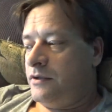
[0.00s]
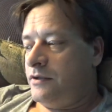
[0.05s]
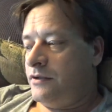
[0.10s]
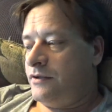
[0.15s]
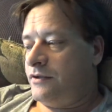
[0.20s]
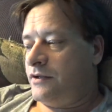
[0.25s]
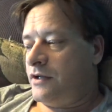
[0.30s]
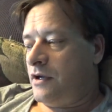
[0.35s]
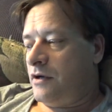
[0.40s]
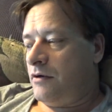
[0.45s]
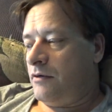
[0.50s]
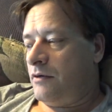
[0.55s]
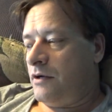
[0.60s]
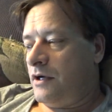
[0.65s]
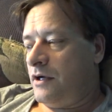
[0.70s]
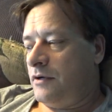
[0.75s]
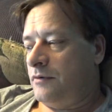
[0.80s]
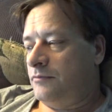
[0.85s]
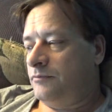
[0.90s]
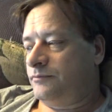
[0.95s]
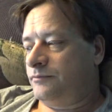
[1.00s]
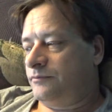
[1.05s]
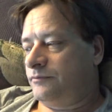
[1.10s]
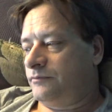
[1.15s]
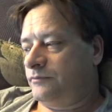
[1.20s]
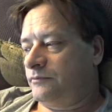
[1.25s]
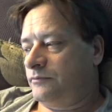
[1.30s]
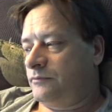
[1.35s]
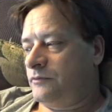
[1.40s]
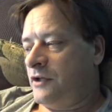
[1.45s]
So,
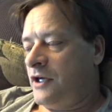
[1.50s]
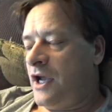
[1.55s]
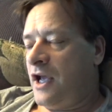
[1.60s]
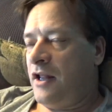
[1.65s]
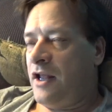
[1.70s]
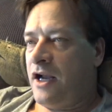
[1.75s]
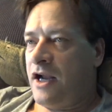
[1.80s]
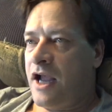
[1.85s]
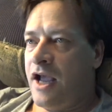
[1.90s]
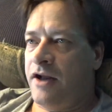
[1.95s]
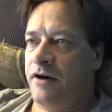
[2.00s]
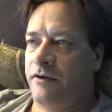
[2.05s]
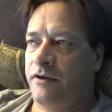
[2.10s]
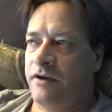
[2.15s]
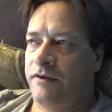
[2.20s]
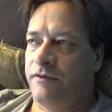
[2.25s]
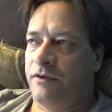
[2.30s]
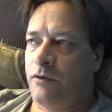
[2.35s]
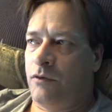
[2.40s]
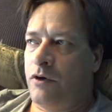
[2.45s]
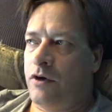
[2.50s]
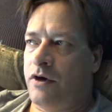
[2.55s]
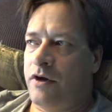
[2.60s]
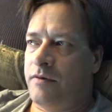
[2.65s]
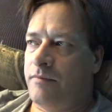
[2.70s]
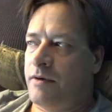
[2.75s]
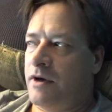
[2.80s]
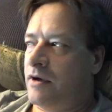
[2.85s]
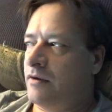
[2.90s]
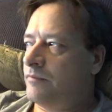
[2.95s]
yeah, like I don't even worry
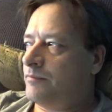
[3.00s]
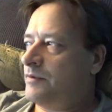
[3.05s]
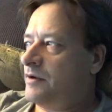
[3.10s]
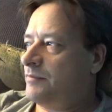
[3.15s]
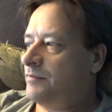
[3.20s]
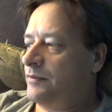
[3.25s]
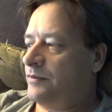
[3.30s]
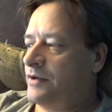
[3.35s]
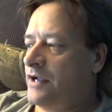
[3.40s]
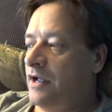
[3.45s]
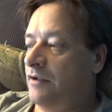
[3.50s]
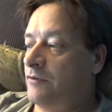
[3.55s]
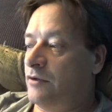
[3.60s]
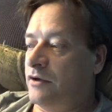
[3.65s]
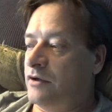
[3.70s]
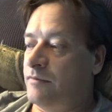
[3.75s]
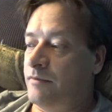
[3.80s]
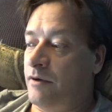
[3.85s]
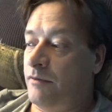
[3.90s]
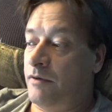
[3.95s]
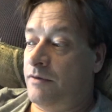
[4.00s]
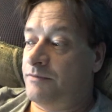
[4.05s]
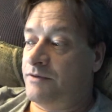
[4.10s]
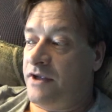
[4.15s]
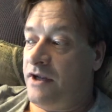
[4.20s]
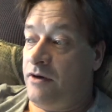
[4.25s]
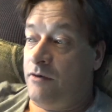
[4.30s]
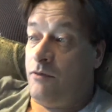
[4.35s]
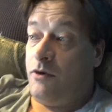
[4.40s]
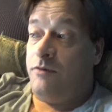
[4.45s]
about people not looking at my
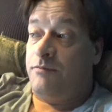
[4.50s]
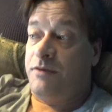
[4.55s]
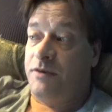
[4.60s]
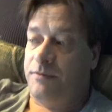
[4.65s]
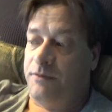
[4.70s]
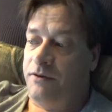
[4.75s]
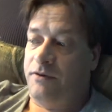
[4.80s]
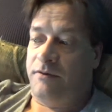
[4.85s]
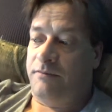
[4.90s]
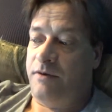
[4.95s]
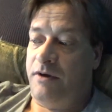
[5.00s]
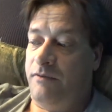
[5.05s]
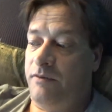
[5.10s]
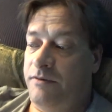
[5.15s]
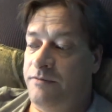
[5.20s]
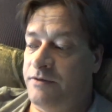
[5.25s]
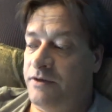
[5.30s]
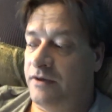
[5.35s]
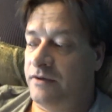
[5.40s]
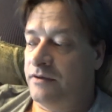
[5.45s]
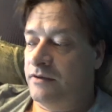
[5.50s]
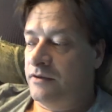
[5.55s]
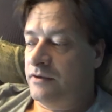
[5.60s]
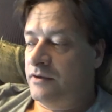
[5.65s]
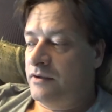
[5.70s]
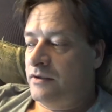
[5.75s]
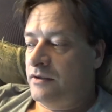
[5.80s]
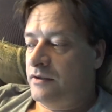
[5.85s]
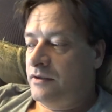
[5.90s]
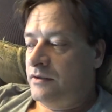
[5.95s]
website. I don't want people to look at my website
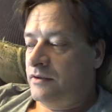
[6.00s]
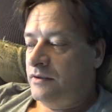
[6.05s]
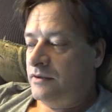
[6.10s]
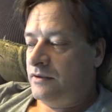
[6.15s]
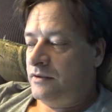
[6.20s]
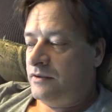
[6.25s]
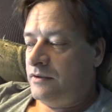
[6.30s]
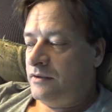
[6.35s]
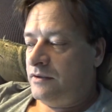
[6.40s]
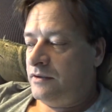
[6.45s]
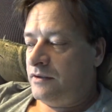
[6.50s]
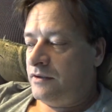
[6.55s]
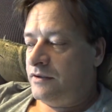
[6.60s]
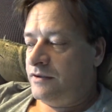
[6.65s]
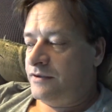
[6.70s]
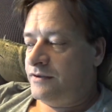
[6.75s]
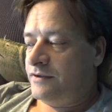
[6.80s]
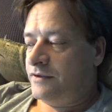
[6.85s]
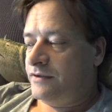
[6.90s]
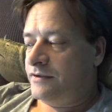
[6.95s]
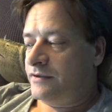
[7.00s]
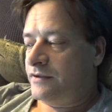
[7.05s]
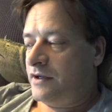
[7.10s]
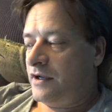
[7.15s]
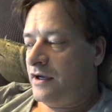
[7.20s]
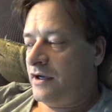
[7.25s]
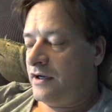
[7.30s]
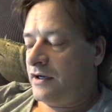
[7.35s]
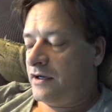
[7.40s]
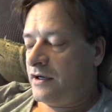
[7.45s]
because it's
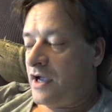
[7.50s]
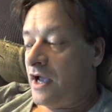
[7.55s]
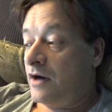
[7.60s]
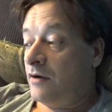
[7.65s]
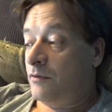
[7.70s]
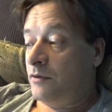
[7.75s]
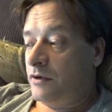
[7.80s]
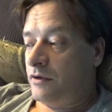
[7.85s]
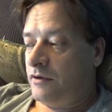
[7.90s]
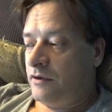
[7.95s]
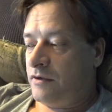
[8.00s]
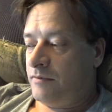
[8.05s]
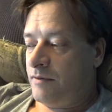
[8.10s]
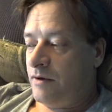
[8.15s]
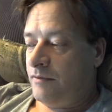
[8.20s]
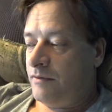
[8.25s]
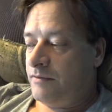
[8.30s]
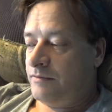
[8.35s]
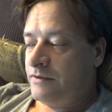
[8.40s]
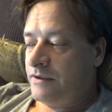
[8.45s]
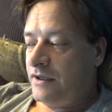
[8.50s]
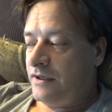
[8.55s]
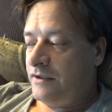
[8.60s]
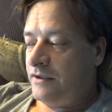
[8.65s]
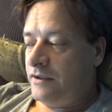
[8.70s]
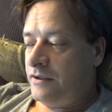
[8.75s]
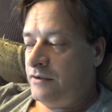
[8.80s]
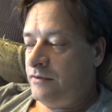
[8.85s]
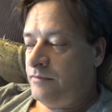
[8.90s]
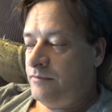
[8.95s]
like I don't want to look at my
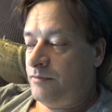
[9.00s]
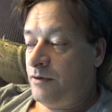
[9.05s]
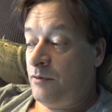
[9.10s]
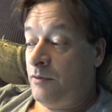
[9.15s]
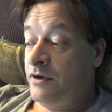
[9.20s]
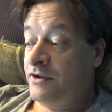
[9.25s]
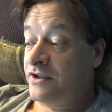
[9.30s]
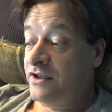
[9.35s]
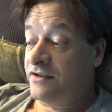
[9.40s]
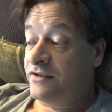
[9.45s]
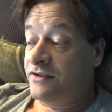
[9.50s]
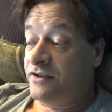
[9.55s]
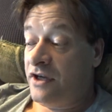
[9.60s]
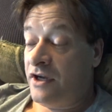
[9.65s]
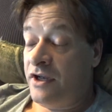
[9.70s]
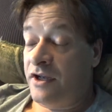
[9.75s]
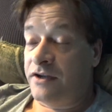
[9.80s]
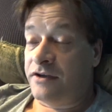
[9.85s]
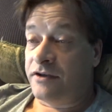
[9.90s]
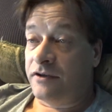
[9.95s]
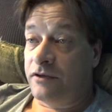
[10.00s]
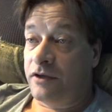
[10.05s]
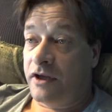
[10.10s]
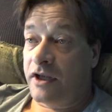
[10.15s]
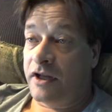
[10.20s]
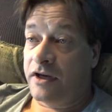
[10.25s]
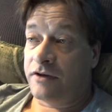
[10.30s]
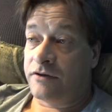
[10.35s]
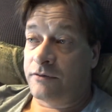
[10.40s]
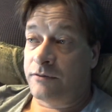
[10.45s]
website, But once it's done, to
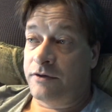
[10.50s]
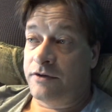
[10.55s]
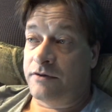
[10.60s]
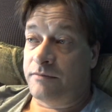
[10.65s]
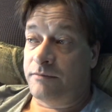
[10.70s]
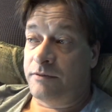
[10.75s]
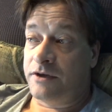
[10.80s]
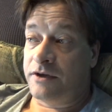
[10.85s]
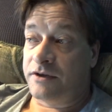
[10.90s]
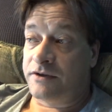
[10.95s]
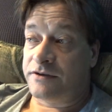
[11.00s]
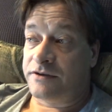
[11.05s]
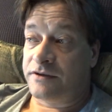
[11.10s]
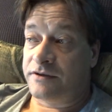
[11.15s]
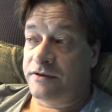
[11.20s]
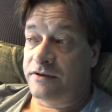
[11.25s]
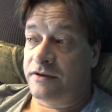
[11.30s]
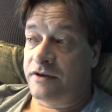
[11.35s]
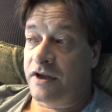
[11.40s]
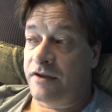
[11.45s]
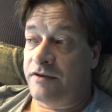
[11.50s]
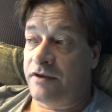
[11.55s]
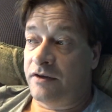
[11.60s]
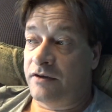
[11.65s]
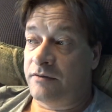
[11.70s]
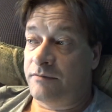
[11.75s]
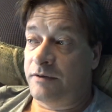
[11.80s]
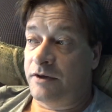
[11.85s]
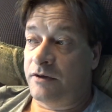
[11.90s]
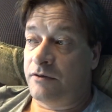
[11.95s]
look at it and to read the books, I think
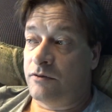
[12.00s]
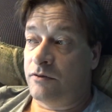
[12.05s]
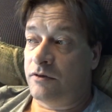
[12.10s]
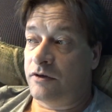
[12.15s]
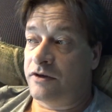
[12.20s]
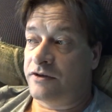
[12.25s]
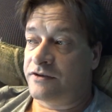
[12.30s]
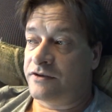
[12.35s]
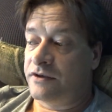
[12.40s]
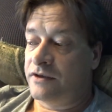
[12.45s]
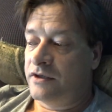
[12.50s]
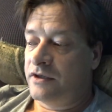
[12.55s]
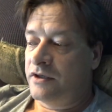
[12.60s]
it'll be cool because.